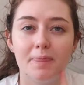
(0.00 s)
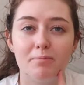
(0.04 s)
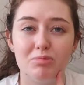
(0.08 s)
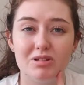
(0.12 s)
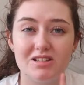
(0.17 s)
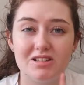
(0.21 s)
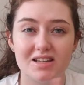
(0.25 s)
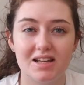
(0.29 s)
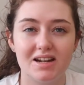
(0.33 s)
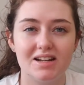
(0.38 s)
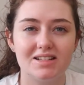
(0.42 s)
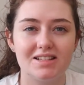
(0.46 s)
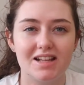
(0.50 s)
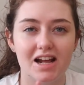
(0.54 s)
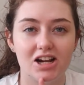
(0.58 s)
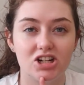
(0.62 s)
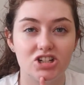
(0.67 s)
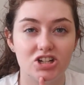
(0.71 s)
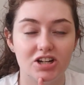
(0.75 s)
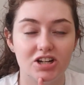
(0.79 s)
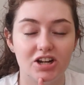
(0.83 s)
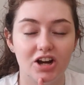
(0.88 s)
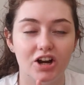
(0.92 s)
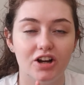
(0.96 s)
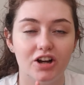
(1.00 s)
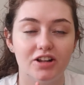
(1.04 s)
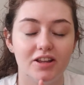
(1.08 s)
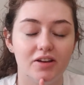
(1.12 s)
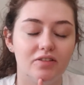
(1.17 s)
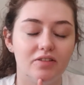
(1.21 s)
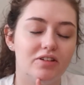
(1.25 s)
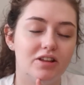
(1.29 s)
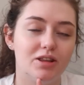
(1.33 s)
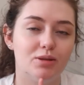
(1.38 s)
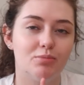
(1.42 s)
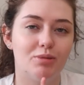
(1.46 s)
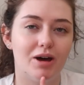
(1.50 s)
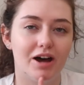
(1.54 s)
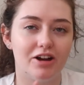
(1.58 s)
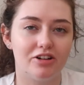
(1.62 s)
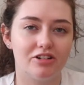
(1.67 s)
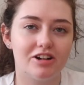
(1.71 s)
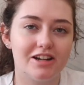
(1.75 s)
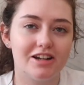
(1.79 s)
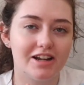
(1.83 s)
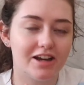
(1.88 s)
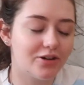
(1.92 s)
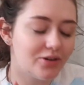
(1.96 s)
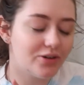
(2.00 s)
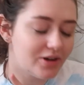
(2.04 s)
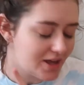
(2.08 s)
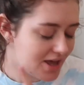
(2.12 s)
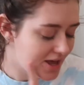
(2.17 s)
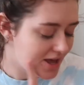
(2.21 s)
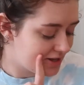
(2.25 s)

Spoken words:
My skin is actually currently really bad right now,